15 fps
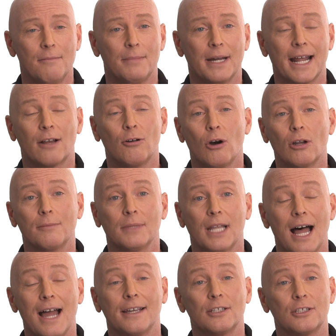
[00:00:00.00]
But I caught him
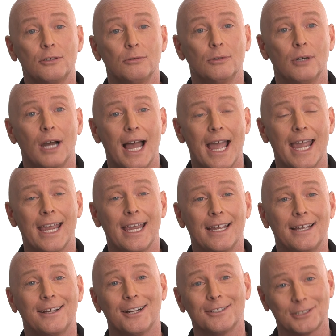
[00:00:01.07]
lying to a
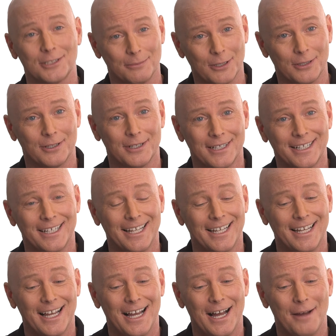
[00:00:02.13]
customer
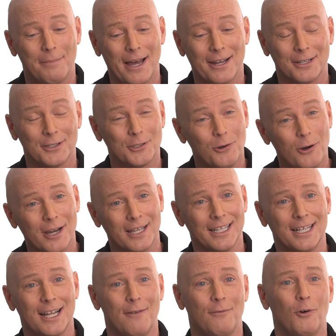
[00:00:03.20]
about a
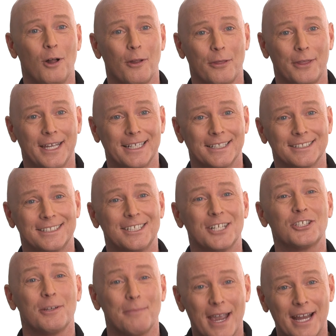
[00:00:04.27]
toilet of all things,
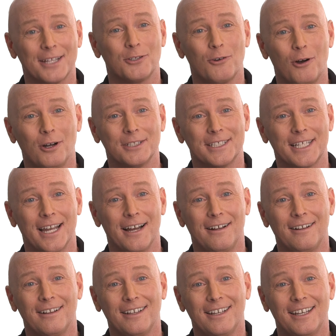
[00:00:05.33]
just to make a toilet
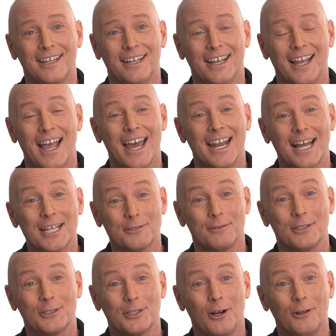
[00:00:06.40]
sale. And as a
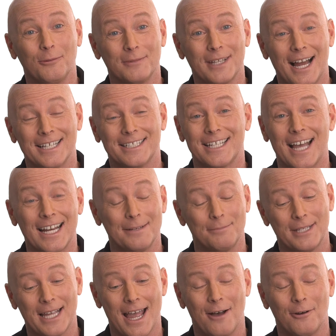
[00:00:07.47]
result, I sat
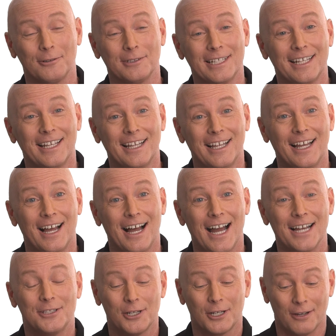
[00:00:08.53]
him down,
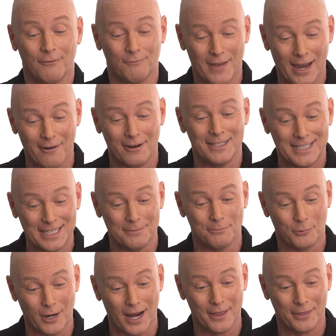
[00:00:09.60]
I took a very deep
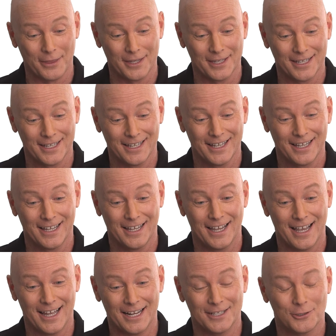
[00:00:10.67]
breath,
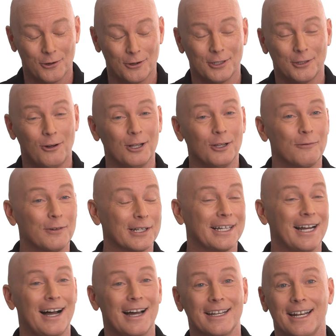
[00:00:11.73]
and I turned it all over to
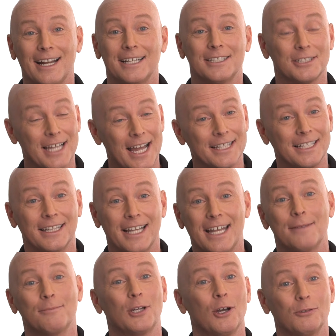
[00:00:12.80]
God, and I just had to let
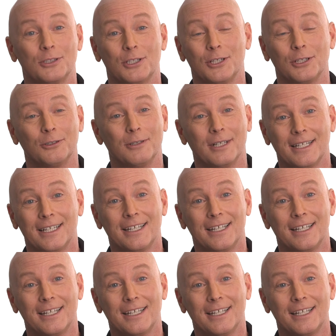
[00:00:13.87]
him go too.